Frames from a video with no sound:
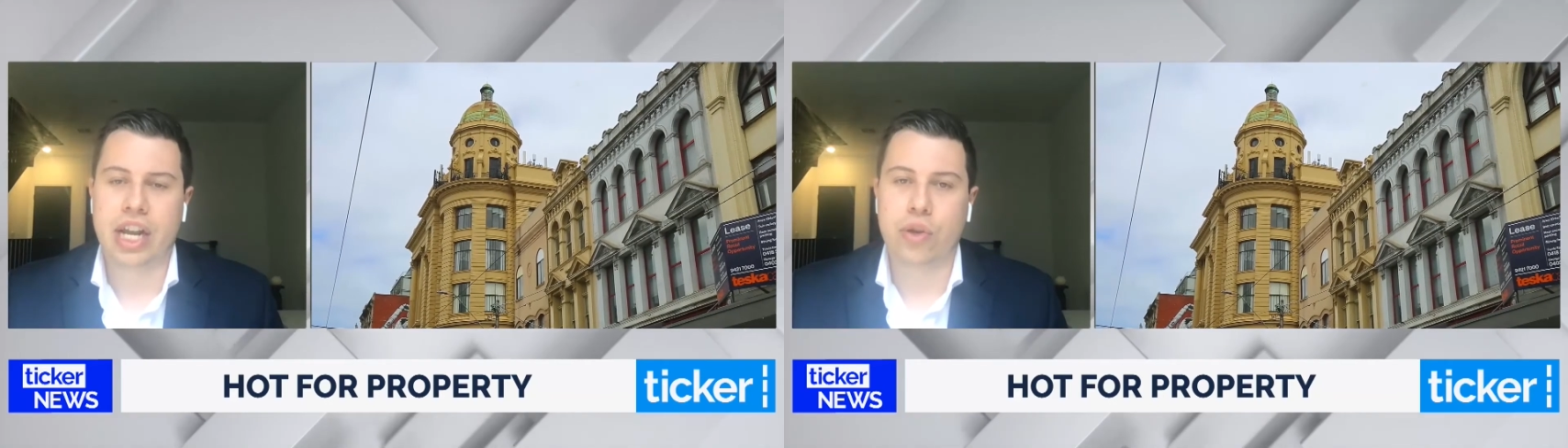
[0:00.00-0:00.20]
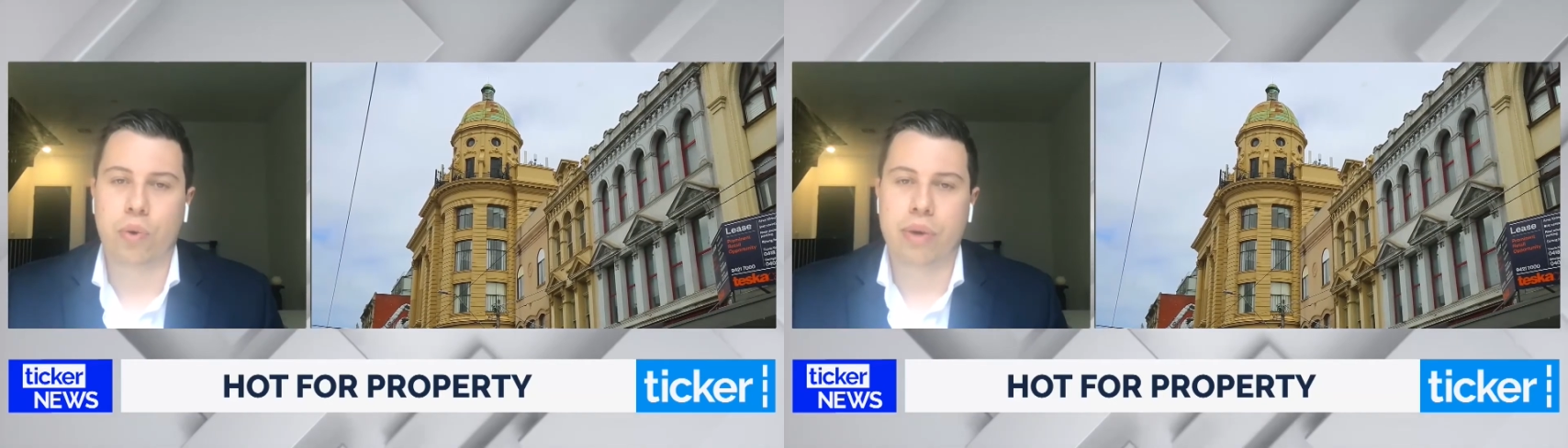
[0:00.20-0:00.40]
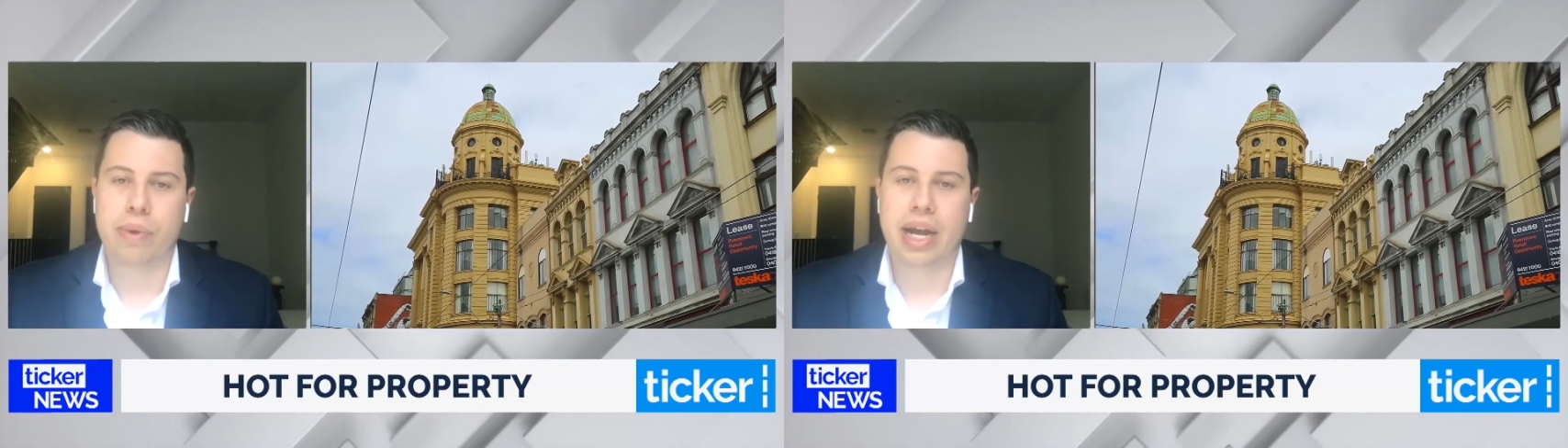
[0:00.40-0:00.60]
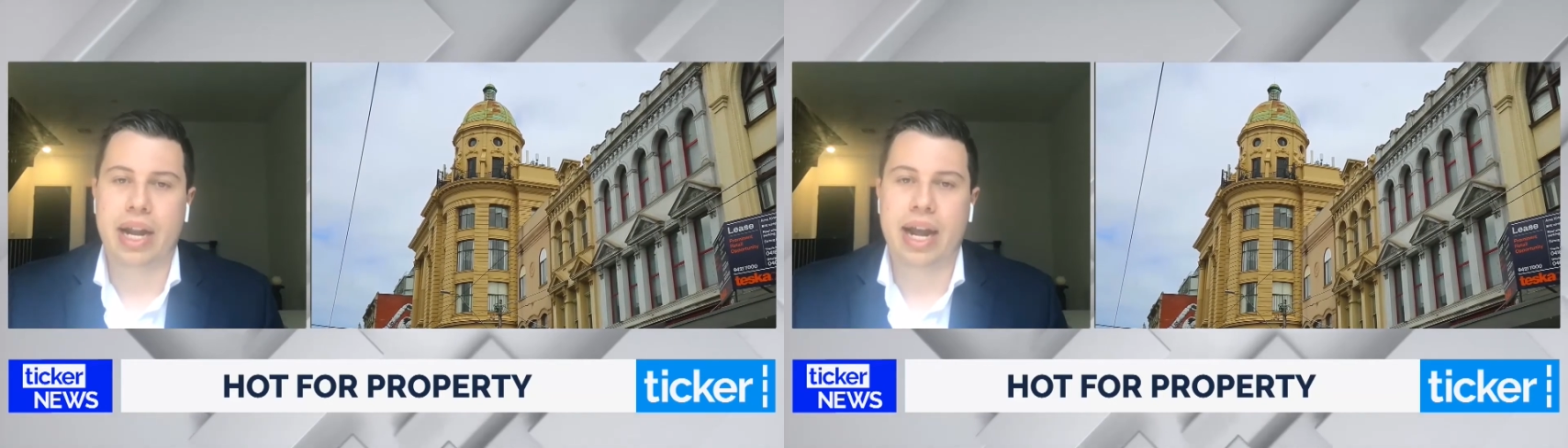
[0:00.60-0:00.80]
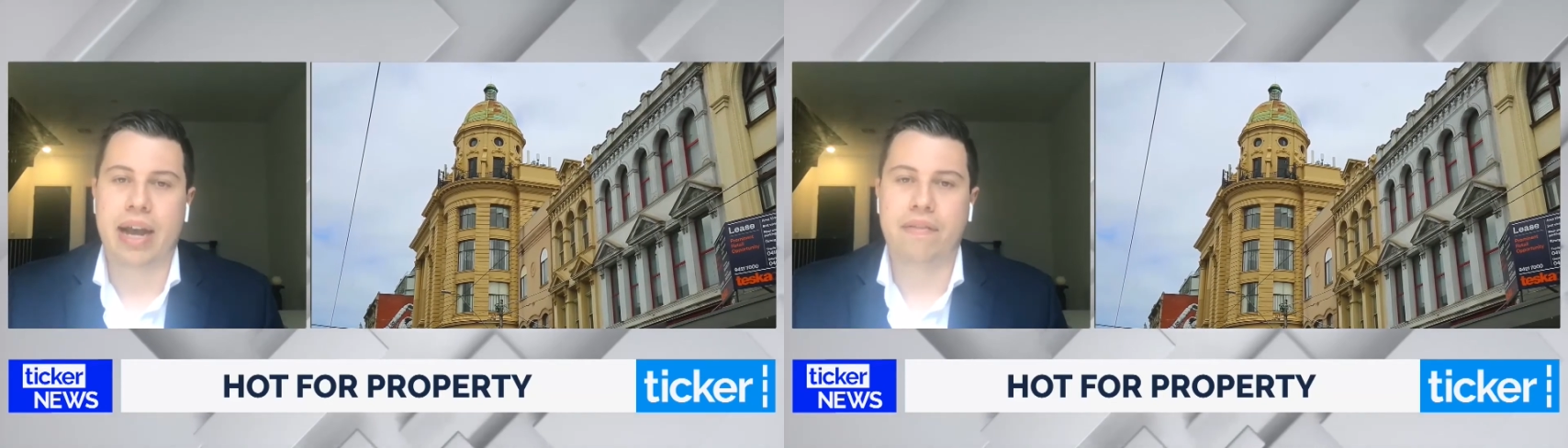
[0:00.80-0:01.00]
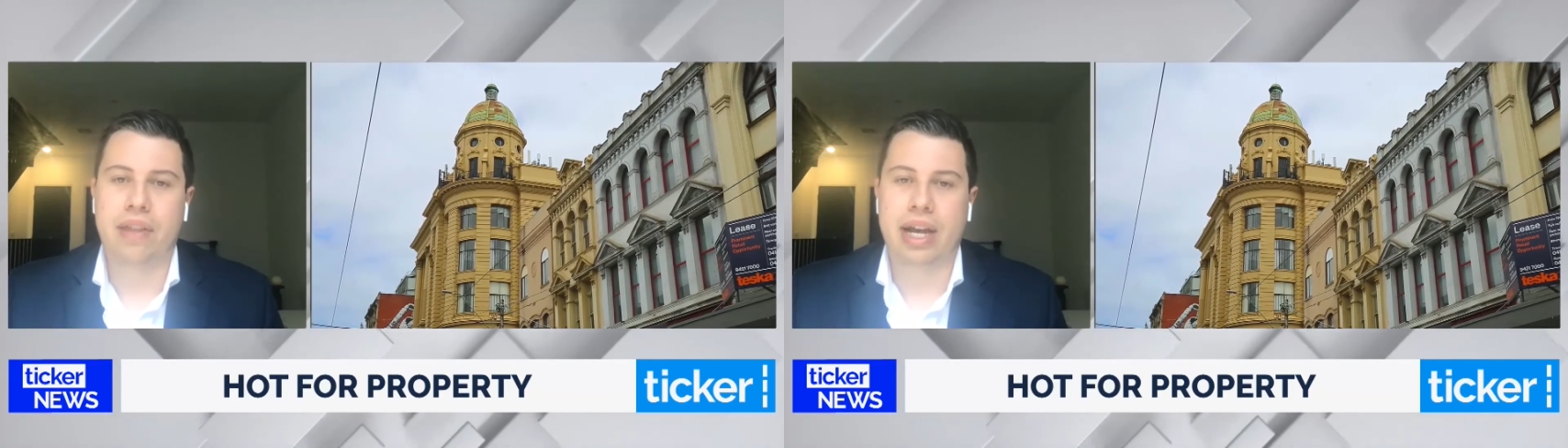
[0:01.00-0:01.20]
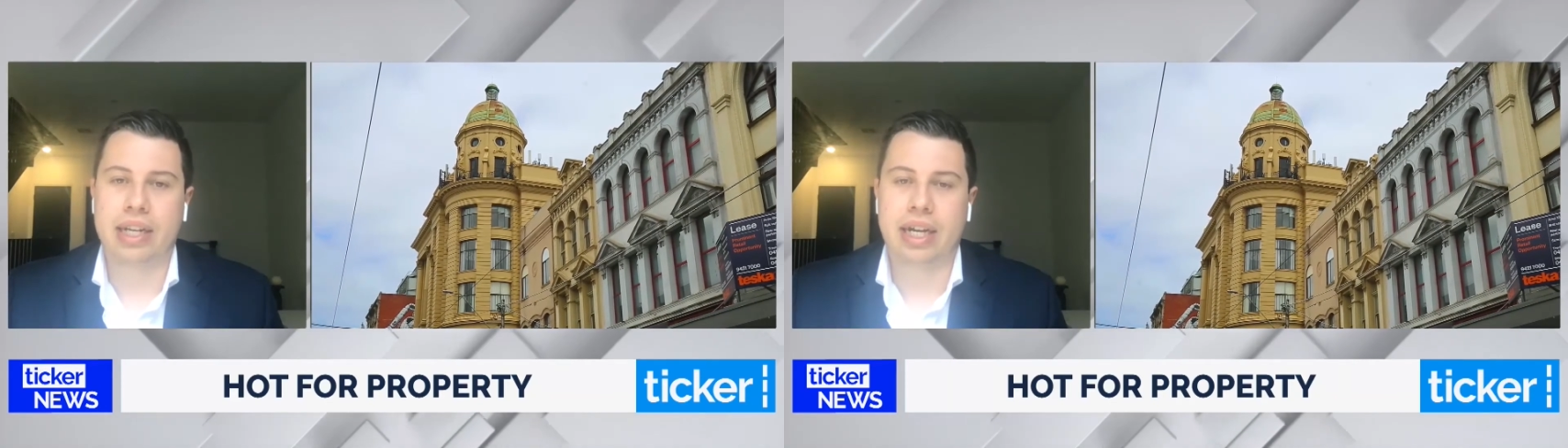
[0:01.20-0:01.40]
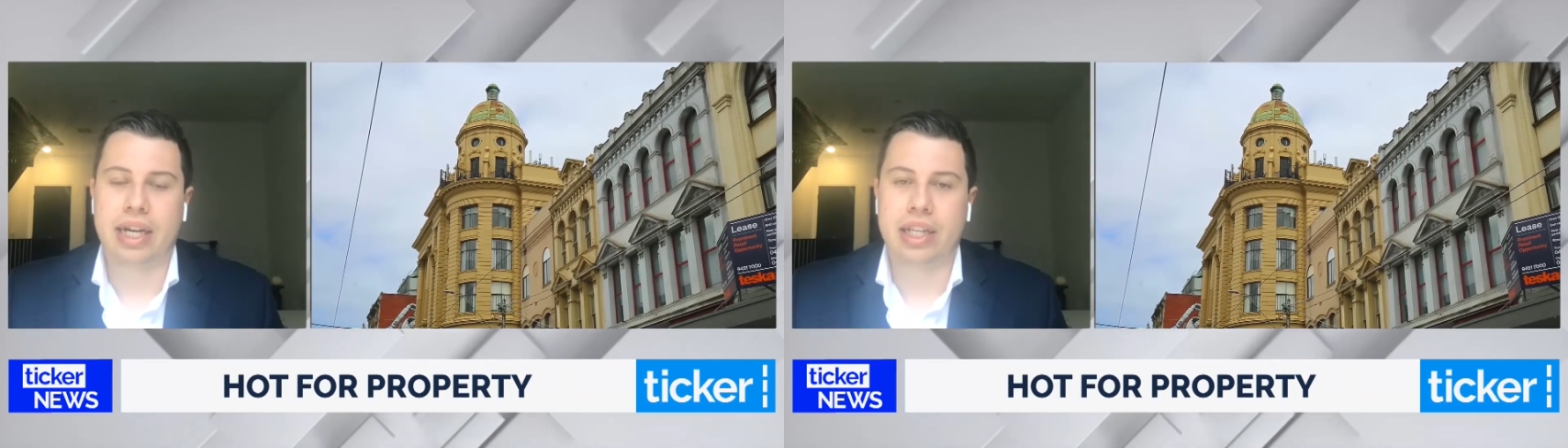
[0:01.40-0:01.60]
you want to be able to have
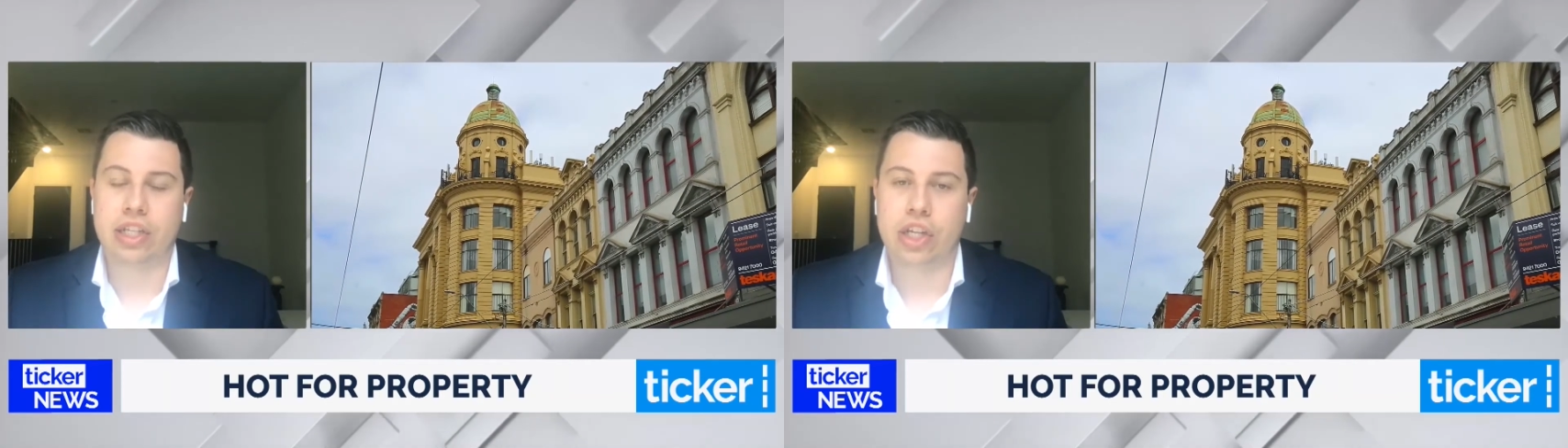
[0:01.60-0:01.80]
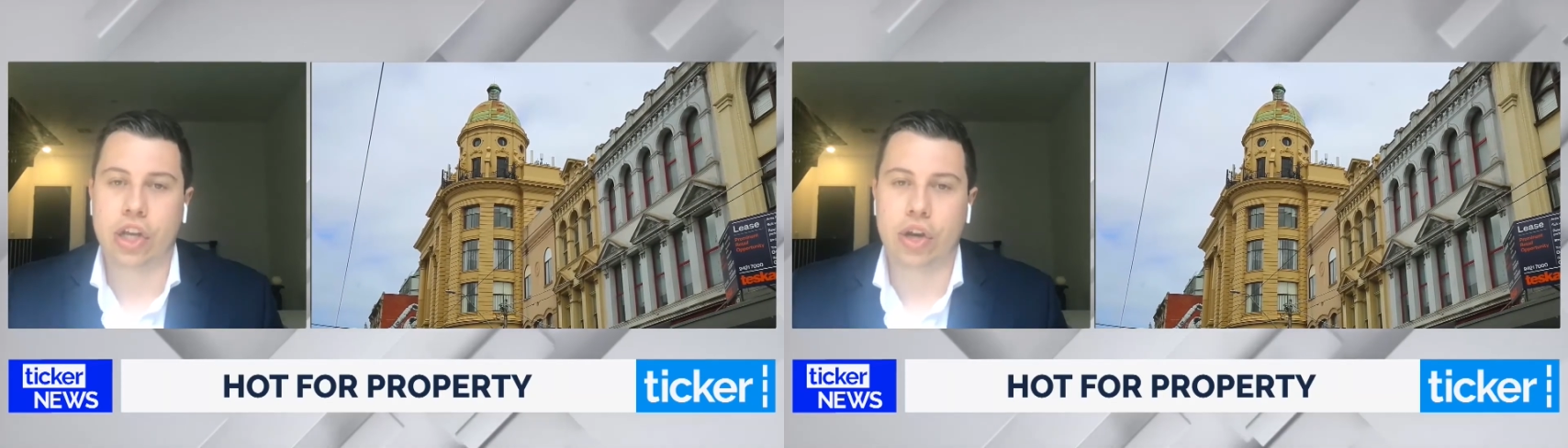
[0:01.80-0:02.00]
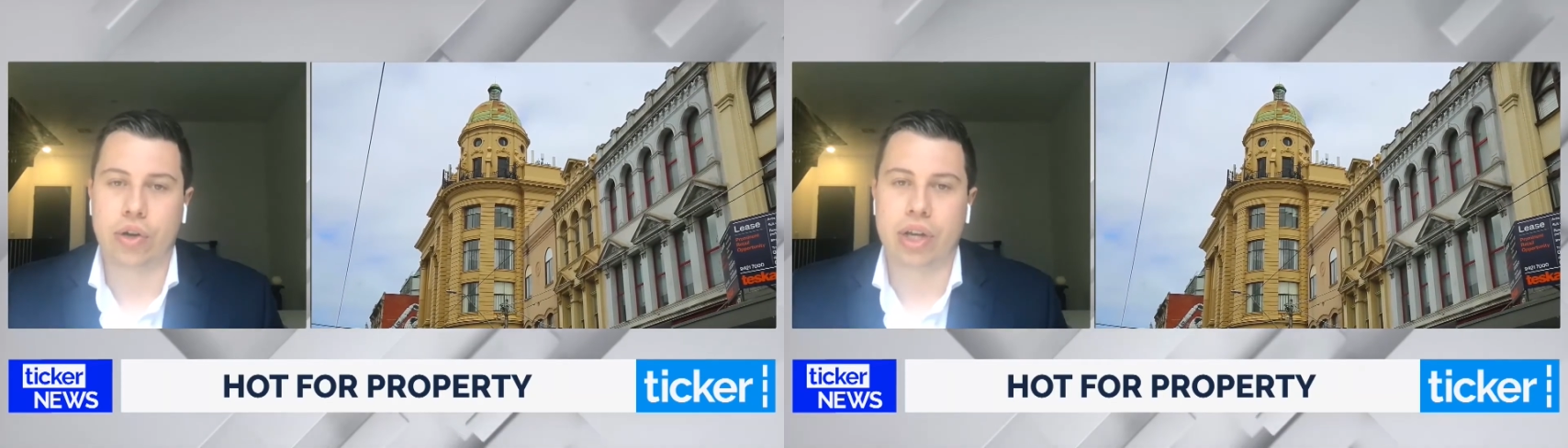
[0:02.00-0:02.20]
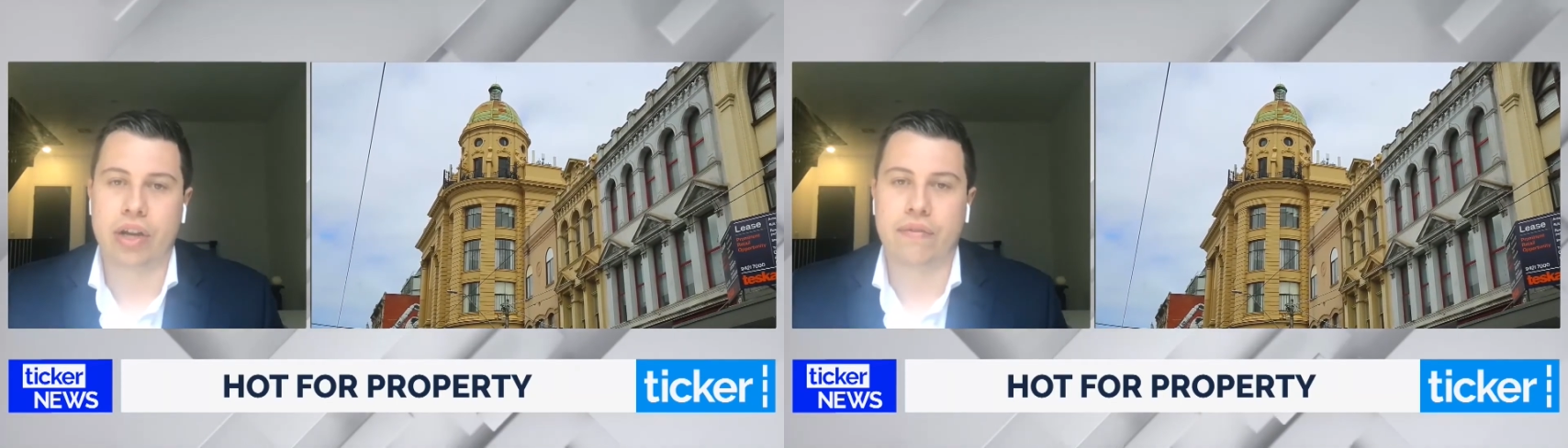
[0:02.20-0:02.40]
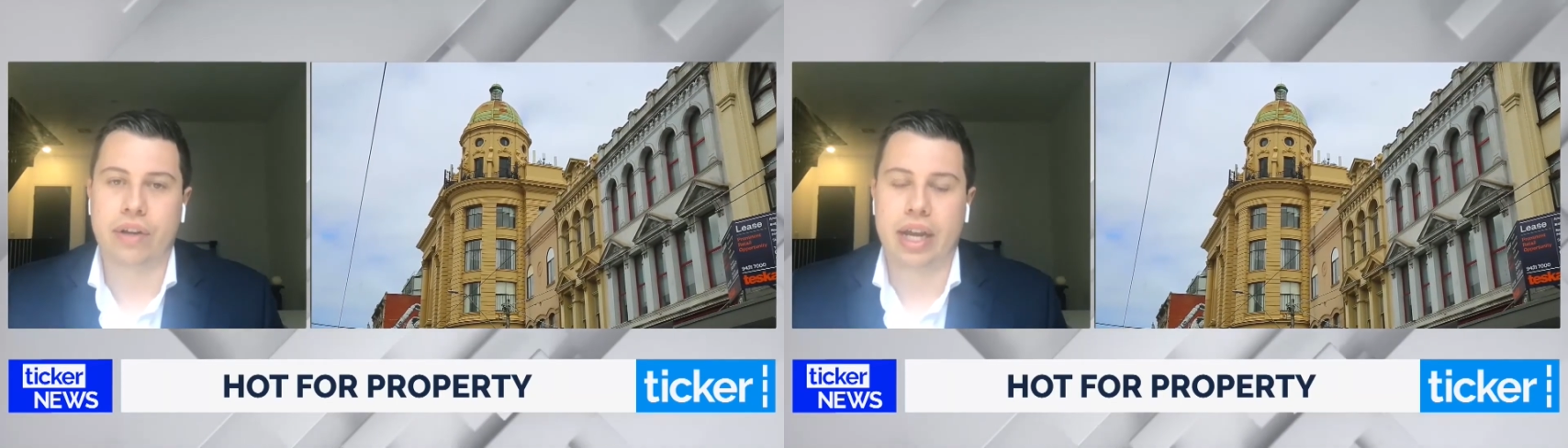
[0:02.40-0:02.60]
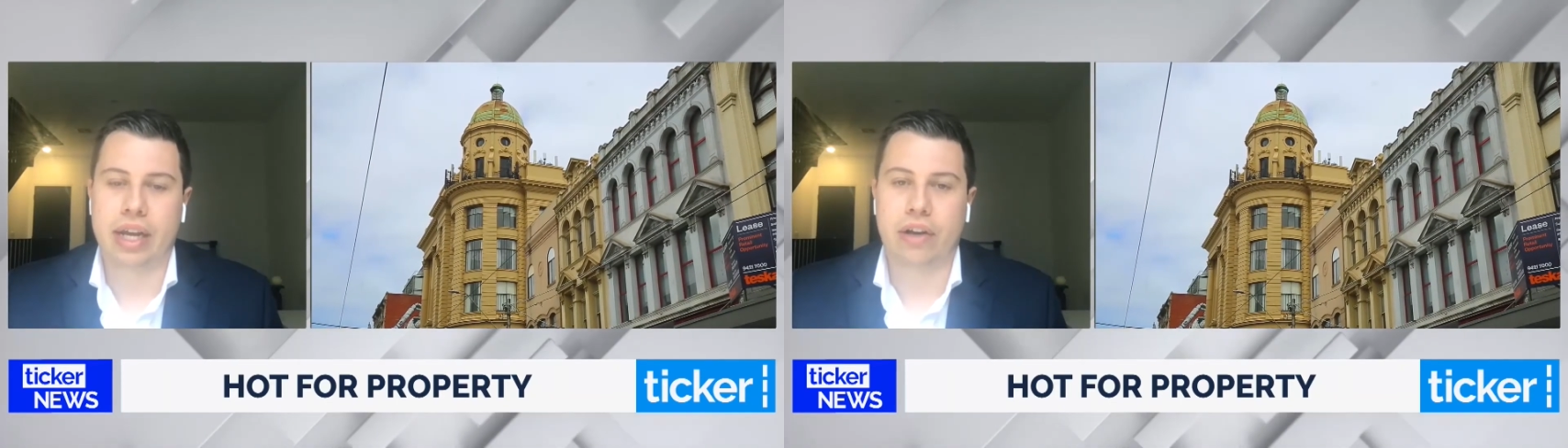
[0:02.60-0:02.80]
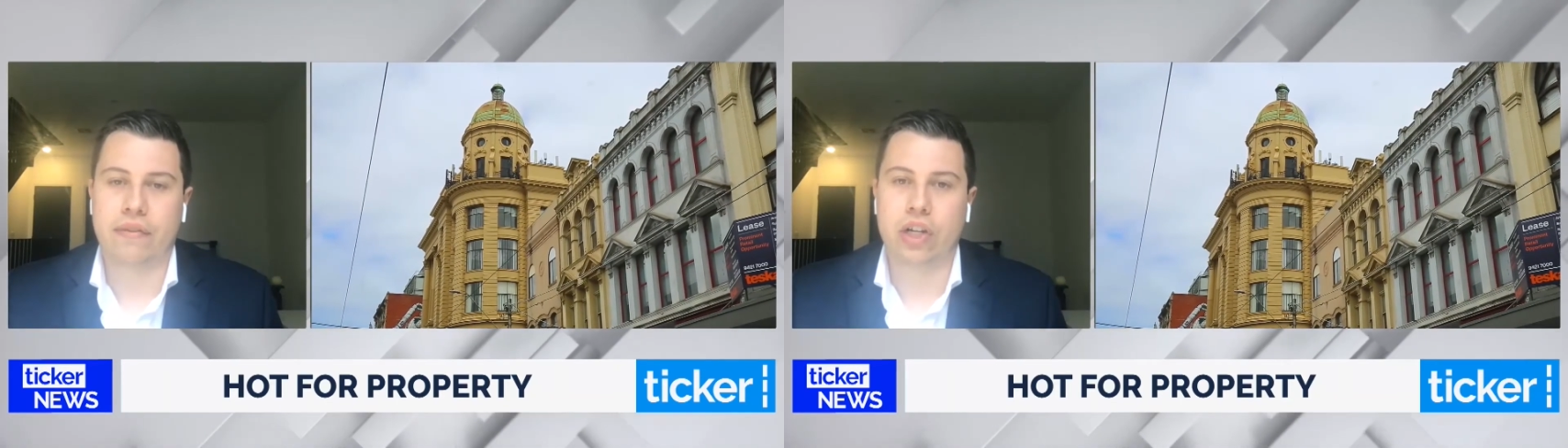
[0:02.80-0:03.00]
that security of a